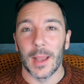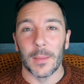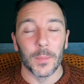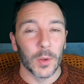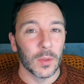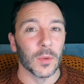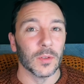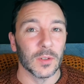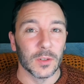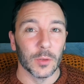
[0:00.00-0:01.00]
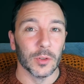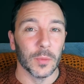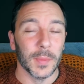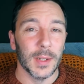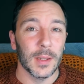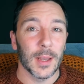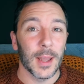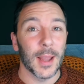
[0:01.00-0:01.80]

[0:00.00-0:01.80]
and put them onto social media.